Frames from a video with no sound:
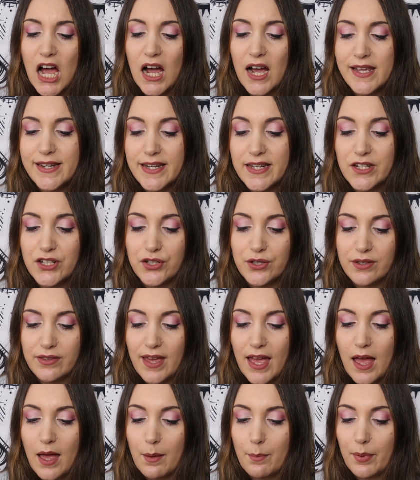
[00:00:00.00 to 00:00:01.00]
I didn't do
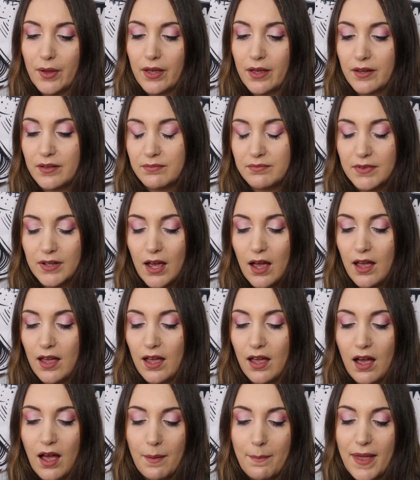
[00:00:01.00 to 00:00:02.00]
that, but
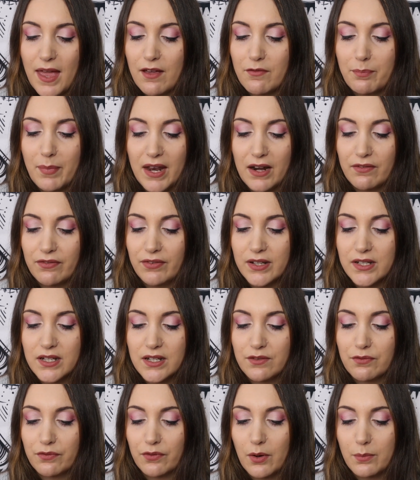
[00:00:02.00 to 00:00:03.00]
I may have
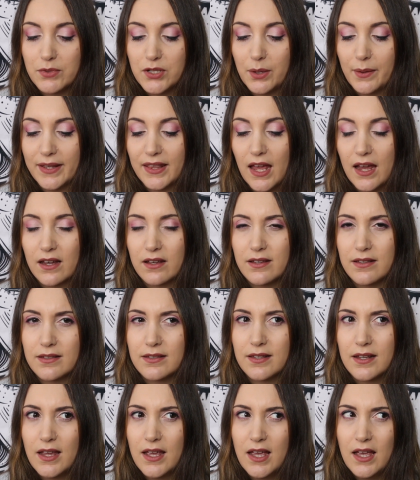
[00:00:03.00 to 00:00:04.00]
benefited from doing that
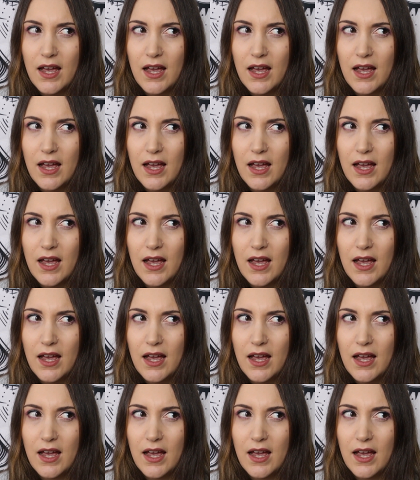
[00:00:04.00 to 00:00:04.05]
because